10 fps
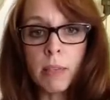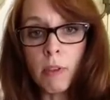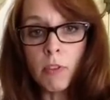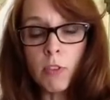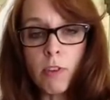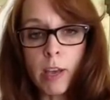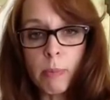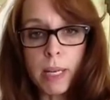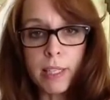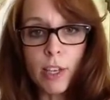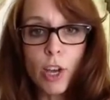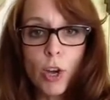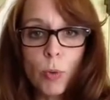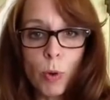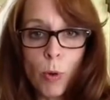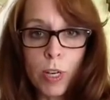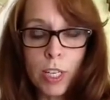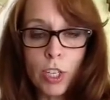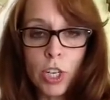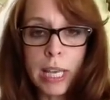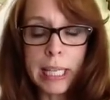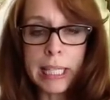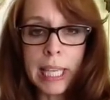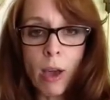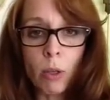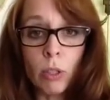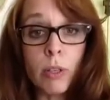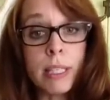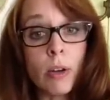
At 55 minutes, we're going to check and see how it looks.